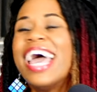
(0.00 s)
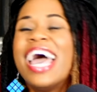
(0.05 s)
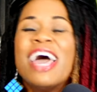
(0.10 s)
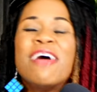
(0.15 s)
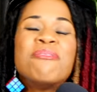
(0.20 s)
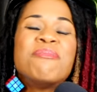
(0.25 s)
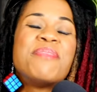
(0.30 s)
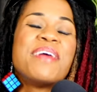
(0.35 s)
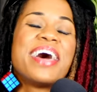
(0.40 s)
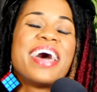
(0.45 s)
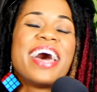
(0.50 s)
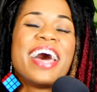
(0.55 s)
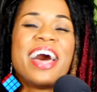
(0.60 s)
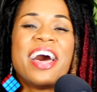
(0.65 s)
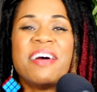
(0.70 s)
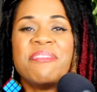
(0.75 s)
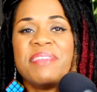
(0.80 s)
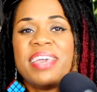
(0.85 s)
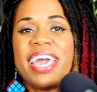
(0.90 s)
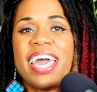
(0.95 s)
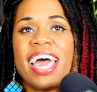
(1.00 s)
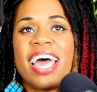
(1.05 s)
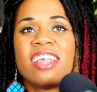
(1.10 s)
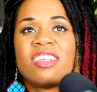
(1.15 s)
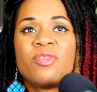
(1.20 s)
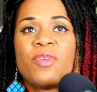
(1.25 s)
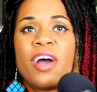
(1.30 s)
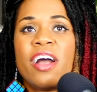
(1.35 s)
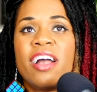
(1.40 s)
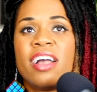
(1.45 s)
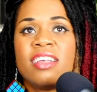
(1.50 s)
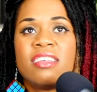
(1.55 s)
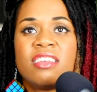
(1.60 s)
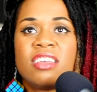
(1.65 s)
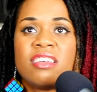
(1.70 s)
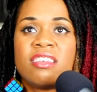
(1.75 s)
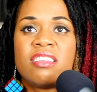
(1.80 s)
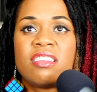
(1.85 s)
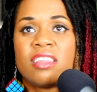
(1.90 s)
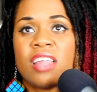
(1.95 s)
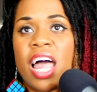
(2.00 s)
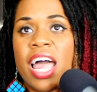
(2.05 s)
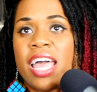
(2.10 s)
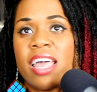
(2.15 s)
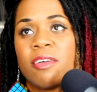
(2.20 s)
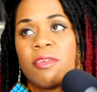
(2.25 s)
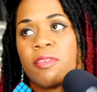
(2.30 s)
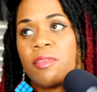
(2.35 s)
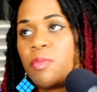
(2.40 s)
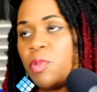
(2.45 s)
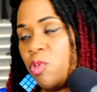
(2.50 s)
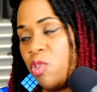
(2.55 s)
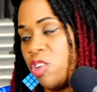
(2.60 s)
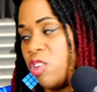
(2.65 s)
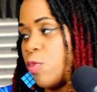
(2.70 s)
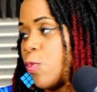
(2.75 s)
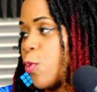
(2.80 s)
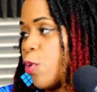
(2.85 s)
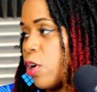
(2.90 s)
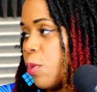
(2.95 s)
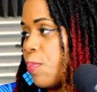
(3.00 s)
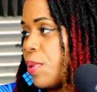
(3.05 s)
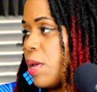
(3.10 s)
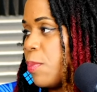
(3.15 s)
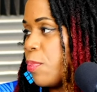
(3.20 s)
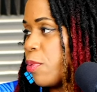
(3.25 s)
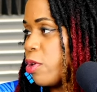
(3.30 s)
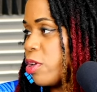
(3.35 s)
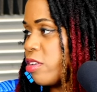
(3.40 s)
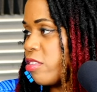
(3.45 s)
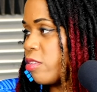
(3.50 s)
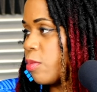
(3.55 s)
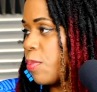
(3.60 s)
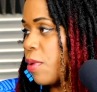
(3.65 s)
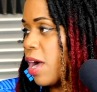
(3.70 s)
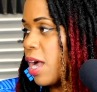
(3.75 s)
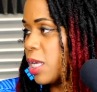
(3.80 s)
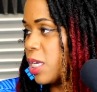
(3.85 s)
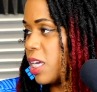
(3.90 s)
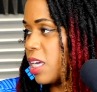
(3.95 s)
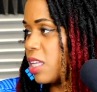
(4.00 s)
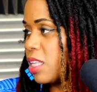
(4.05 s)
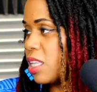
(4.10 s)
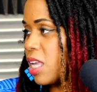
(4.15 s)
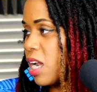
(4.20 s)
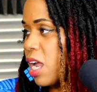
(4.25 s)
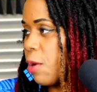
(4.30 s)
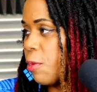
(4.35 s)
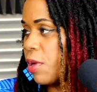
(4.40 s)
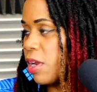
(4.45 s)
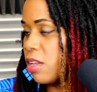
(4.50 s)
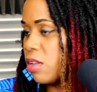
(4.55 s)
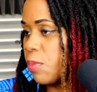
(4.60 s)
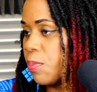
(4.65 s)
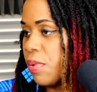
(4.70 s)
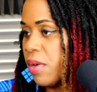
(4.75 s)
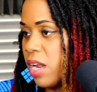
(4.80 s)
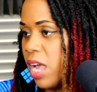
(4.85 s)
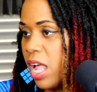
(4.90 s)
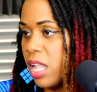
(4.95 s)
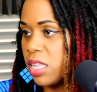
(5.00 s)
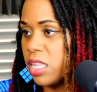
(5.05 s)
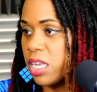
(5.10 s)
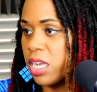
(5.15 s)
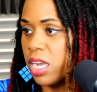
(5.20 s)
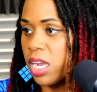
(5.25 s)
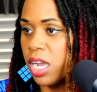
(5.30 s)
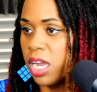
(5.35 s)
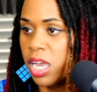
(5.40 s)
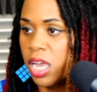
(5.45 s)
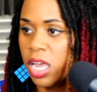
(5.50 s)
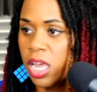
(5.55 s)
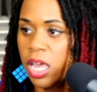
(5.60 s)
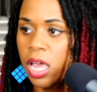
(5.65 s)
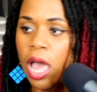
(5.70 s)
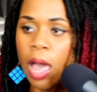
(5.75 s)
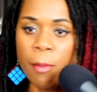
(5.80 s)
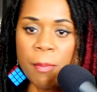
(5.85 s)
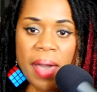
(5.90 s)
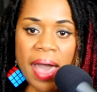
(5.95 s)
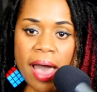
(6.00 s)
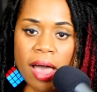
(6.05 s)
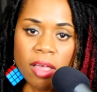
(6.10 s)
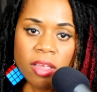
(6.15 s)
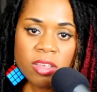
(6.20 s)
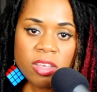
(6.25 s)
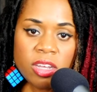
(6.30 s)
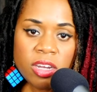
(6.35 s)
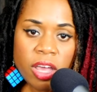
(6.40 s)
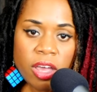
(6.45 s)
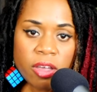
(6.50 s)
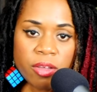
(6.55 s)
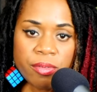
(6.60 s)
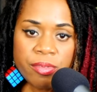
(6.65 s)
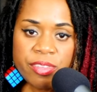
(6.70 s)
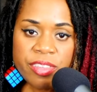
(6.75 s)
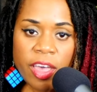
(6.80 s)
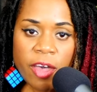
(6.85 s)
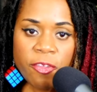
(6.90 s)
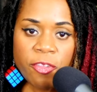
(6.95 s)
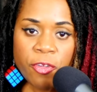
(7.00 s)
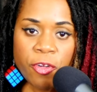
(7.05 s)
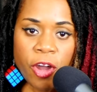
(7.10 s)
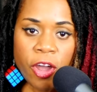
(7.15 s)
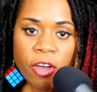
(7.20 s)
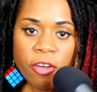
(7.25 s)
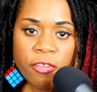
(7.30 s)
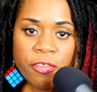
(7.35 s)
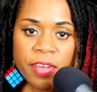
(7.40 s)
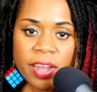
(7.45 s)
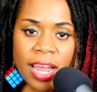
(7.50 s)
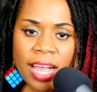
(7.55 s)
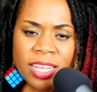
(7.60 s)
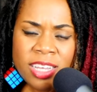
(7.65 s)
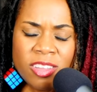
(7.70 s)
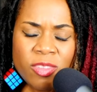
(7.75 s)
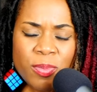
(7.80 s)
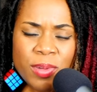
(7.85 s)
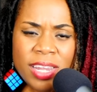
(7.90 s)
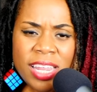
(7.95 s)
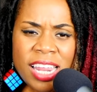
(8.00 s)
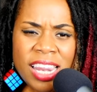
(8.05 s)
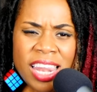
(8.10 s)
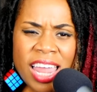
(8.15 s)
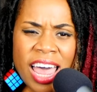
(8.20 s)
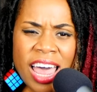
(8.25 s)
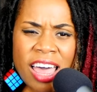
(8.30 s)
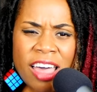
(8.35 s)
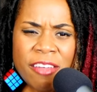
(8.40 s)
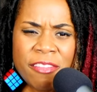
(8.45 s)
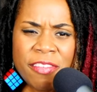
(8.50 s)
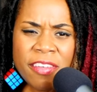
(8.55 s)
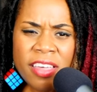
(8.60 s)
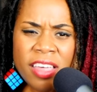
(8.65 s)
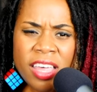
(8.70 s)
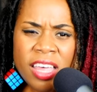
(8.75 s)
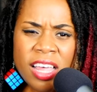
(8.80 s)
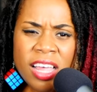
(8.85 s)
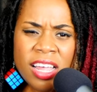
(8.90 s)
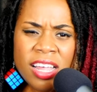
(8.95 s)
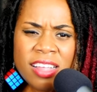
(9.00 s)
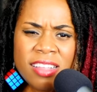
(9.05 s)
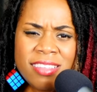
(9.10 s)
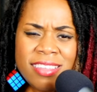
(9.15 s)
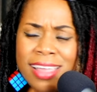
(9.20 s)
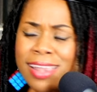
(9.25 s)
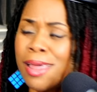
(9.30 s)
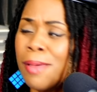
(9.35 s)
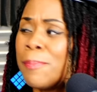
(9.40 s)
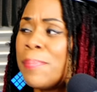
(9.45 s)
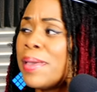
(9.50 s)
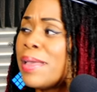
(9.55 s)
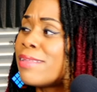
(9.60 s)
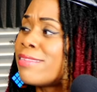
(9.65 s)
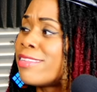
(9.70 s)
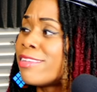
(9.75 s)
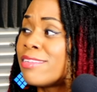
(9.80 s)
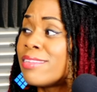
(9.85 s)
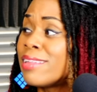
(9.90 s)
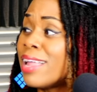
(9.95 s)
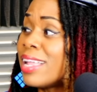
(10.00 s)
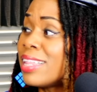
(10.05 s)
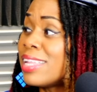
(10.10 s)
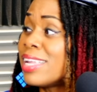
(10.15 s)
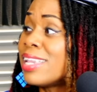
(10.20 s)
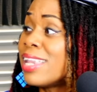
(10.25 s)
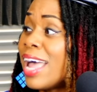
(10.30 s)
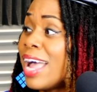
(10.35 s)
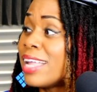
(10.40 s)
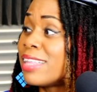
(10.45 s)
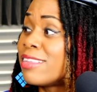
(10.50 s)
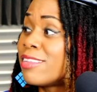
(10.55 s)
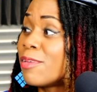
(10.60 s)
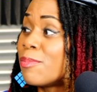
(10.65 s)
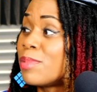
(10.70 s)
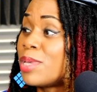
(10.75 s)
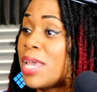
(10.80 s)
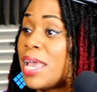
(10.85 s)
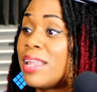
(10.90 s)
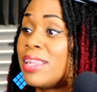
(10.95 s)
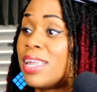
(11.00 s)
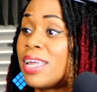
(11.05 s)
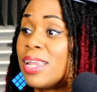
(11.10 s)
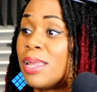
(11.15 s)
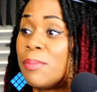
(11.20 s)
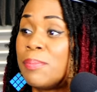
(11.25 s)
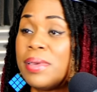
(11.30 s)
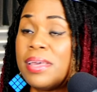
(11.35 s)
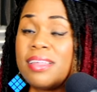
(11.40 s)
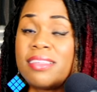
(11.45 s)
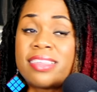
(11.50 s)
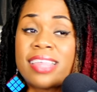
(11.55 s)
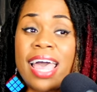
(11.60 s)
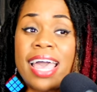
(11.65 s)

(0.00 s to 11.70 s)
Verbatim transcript: But um, yeah, as far as just like, it was just for the people, just a project that I wanted to put out there about, you know, self-growth. And I just really love Dilla beats. There's nothing like some Jay Dilla beats.